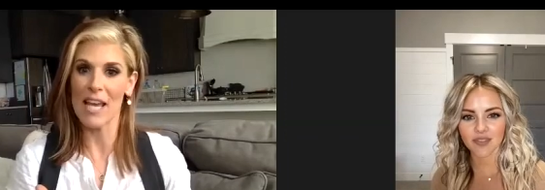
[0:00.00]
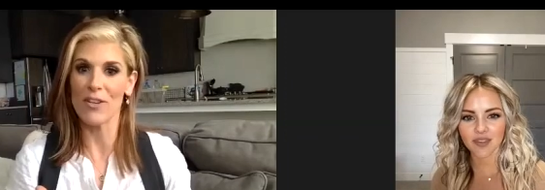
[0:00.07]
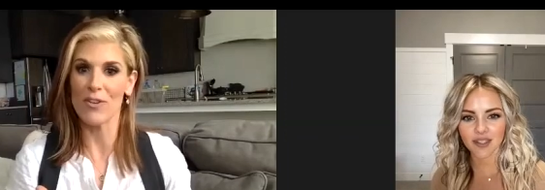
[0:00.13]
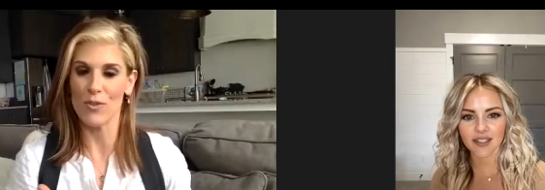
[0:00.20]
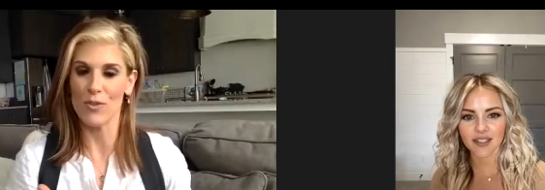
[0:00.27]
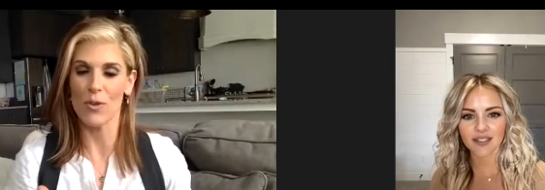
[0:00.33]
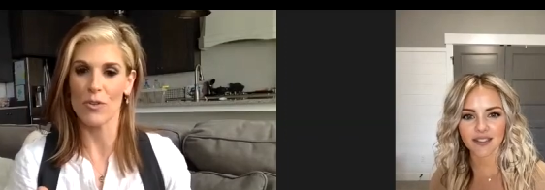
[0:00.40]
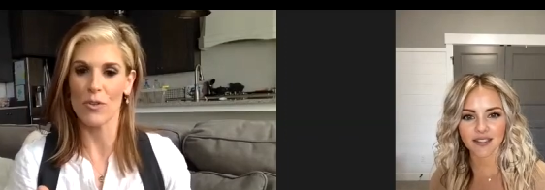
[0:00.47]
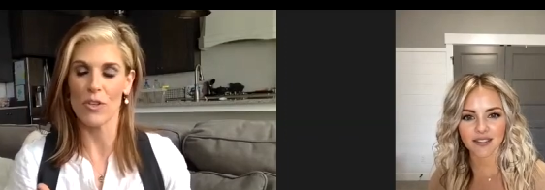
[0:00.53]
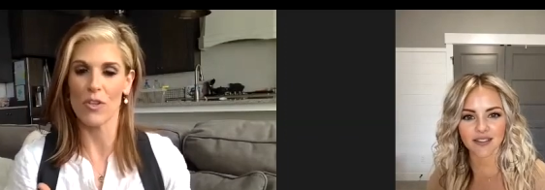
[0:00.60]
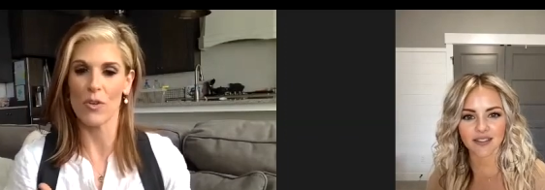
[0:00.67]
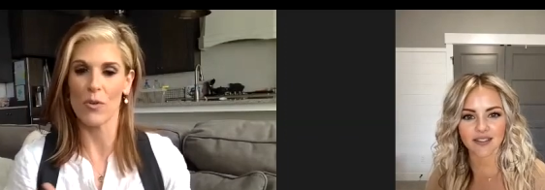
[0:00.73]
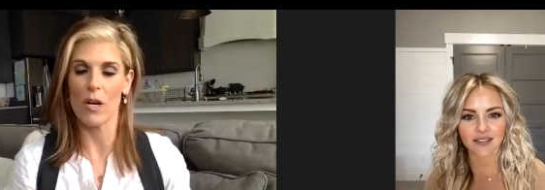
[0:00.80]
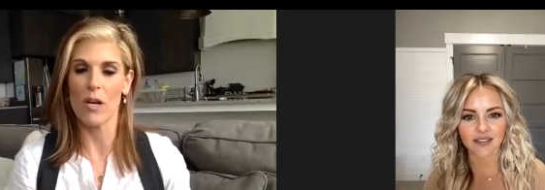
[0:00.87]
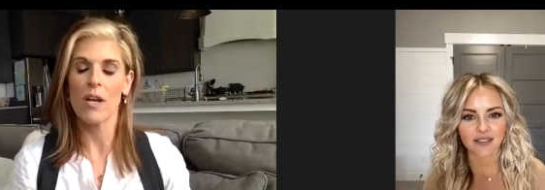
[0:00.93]
Speaker 1: years older than you
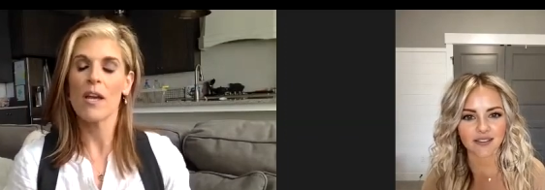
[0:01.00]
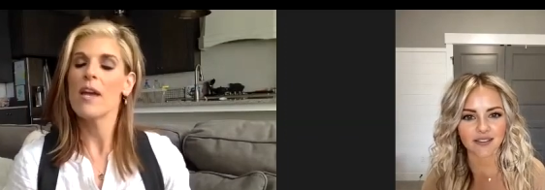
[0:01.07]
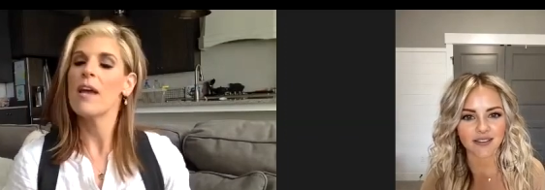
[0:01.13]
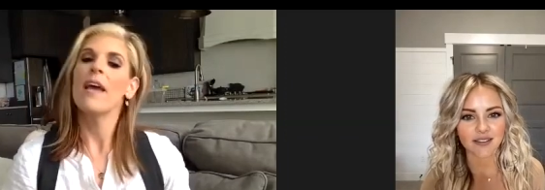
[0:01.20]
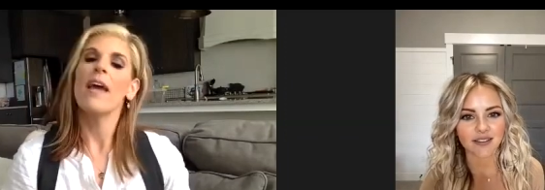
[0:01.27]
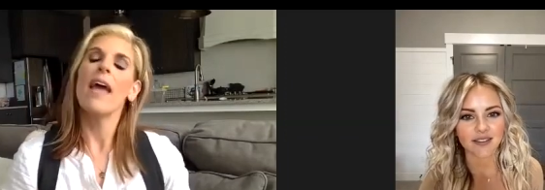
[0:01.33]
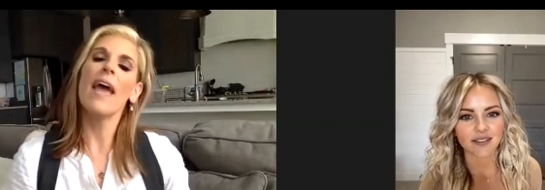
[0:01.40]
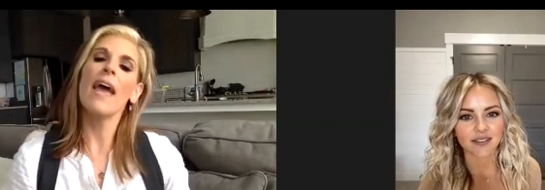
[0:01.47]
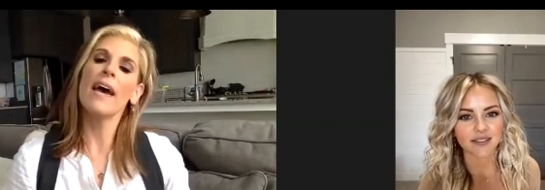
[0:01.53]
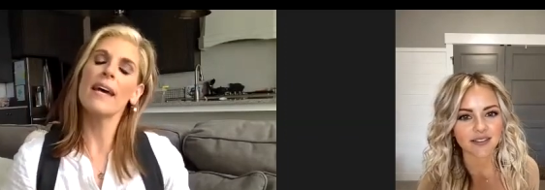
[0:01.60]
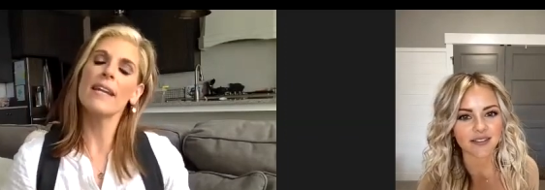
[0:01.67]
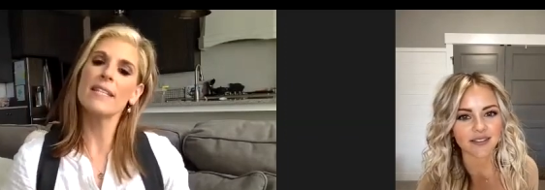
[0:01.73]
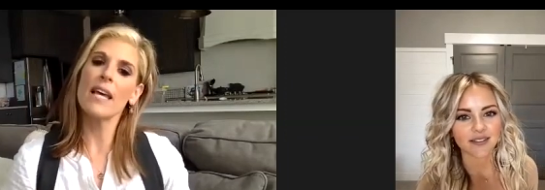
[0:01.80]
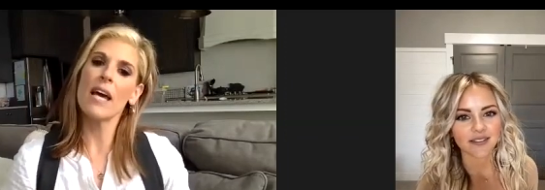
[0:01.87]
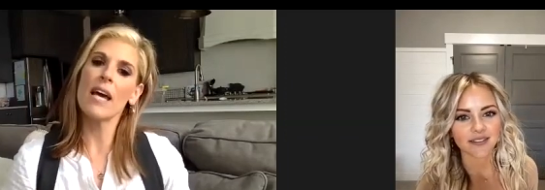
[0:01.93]
are and um,